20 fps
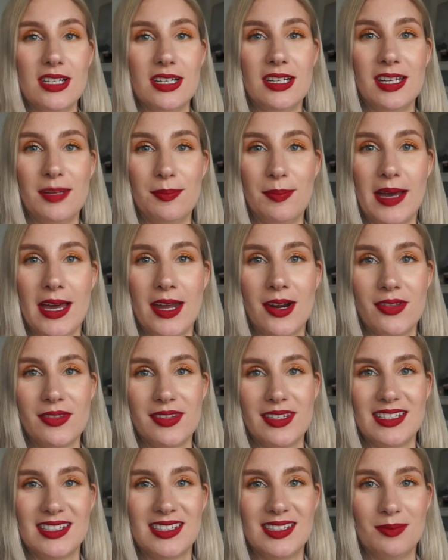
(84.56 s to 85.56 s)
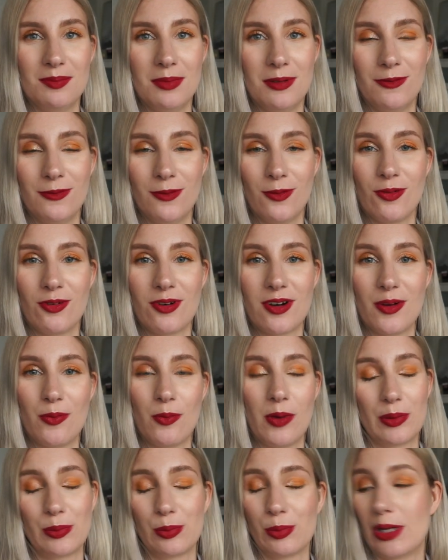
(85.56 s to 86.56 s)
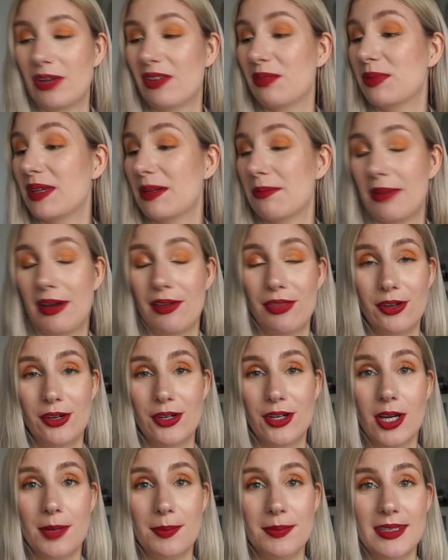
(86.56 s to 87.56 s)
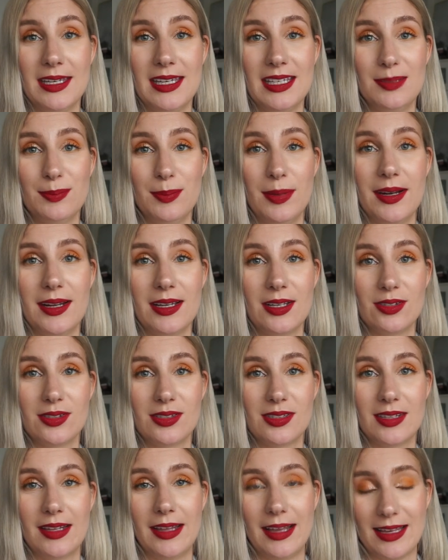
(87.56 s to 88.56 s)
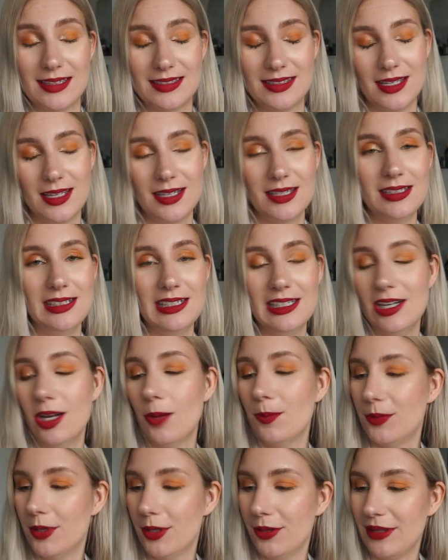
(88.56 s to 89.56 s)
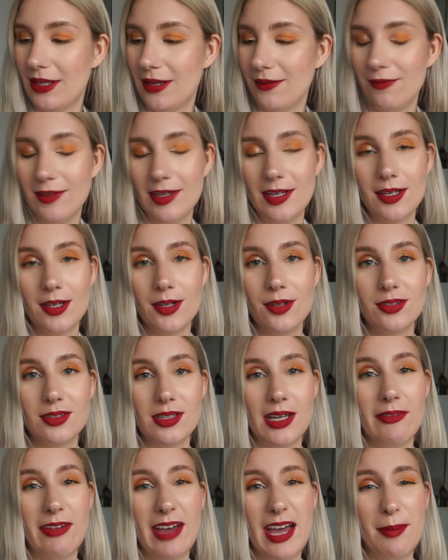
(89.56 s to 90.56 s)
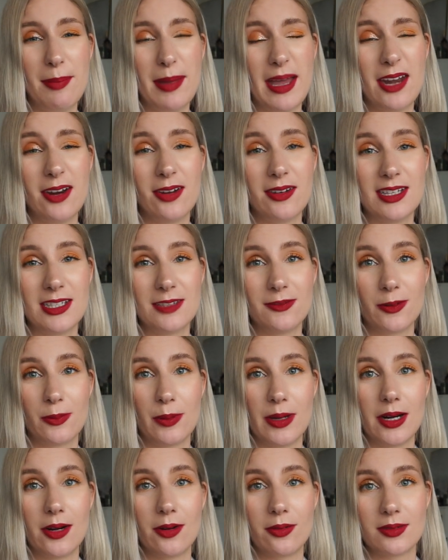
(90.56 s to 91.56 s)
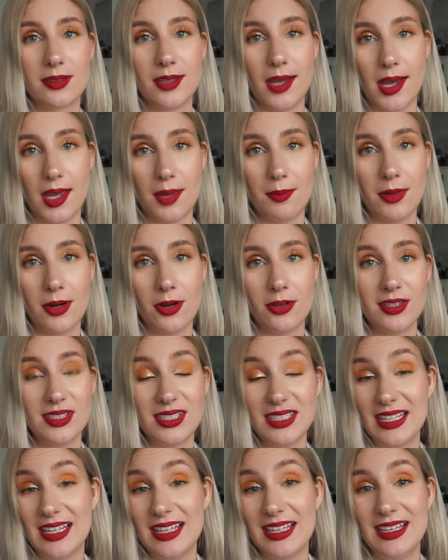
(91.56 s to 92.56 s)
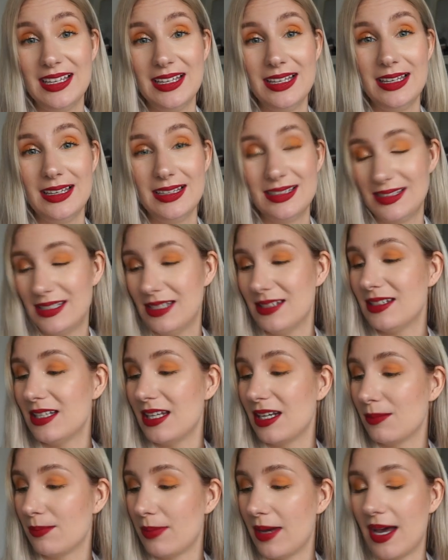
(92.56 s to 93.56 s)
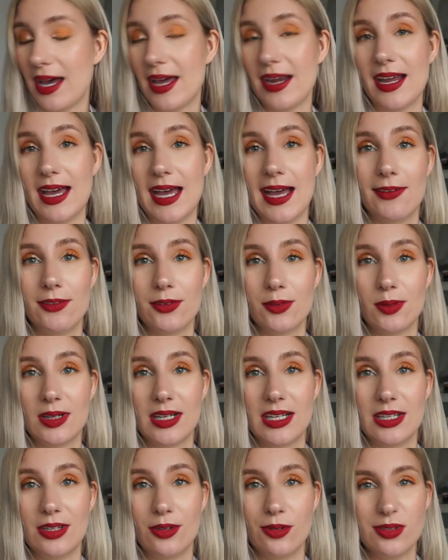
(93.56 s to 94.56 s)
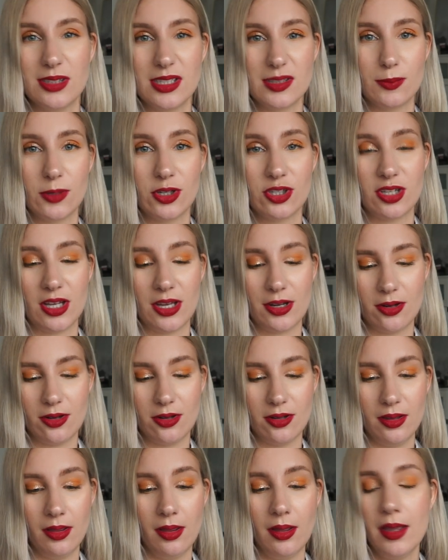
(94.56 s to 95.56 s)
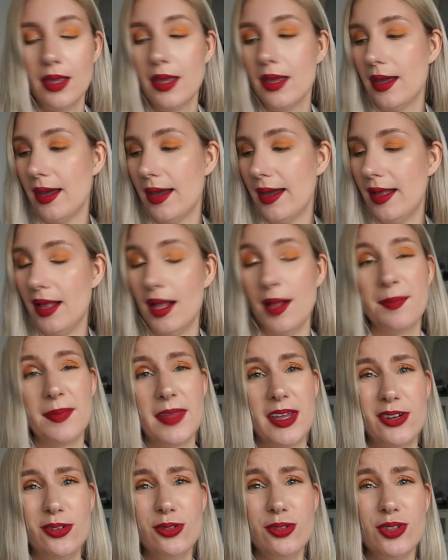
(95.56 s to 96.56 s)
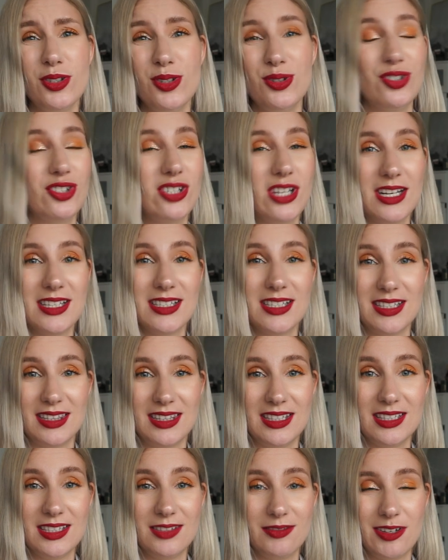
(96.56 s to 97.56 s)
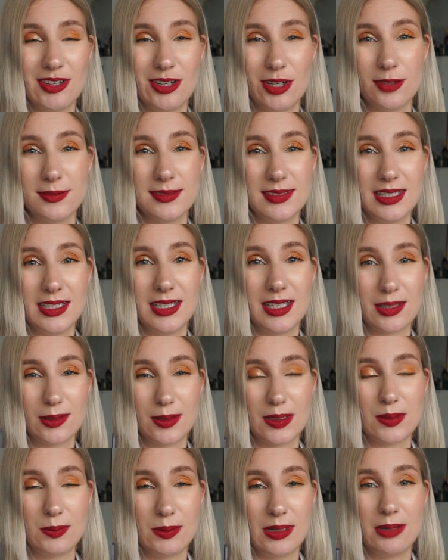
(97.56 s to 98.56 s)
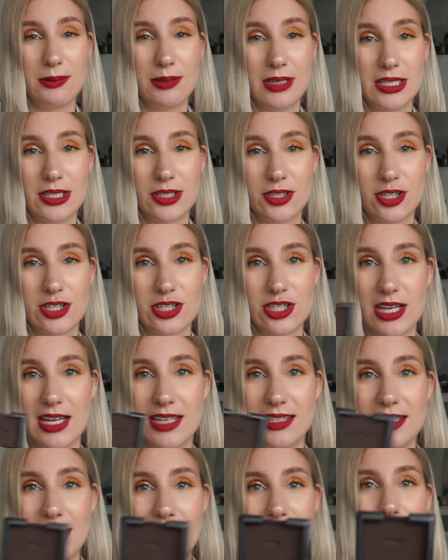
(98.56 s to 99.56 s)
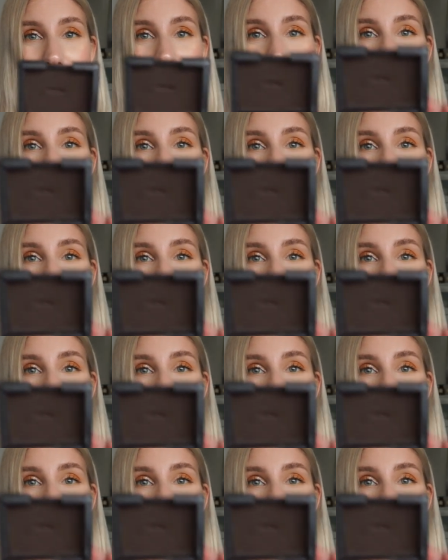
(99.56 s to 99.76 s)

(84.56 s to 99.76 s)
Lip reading: did hit pan on this before what would have been my third update, but I just, like I said, didn't upload that video, so I've had pan on this for quite a long time, and honestly, since hitting pan, I haven't really used this much at all. And I don't use shades like this very often, like this really dark shades. As you